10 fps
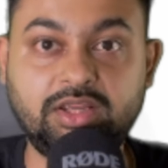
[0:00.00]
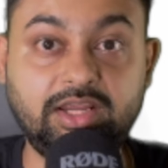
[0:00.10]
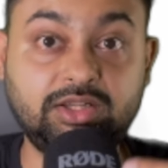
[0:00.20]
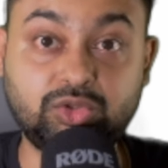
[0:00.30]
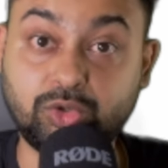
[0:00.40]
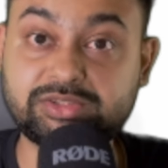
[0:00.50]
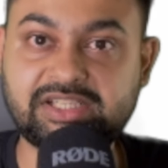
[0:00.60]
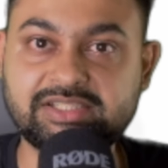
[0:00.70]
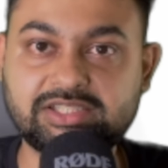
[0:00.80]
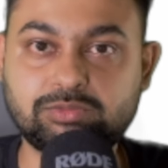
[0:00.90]
In those
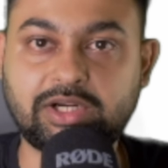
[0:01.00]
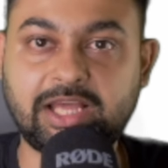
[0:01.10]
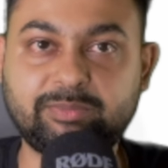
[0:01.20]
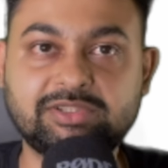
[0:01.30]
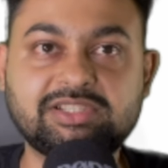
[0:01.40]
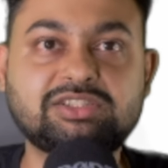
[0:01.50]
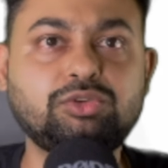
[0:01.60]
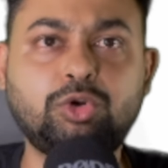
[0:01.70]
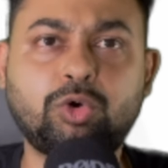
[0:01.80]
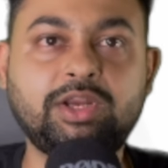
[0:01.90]
cases, what happens is
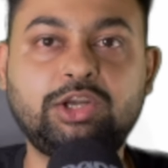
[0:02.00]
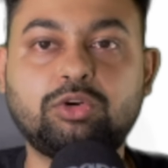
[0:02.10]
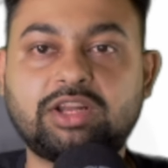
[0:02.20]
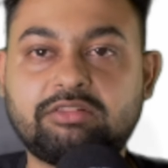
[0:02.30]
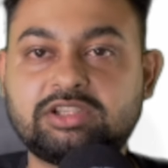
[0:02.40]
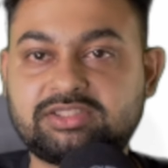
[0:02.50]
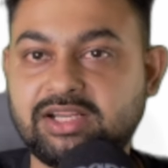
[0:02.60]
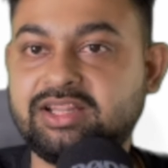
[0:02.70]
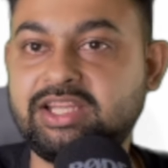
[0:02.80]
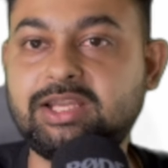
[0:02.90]
you don't need to traverse
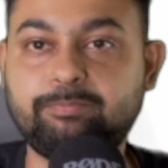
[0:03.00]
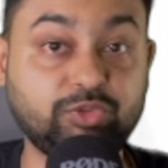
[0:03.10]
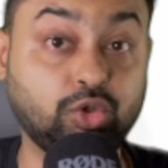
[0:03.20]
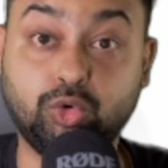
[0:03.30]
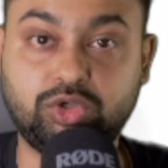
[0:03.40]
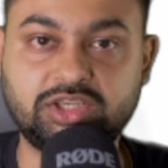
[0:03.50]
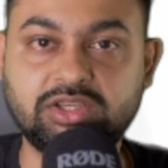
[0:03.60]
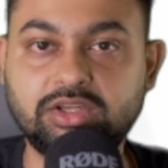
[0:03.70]
till the root.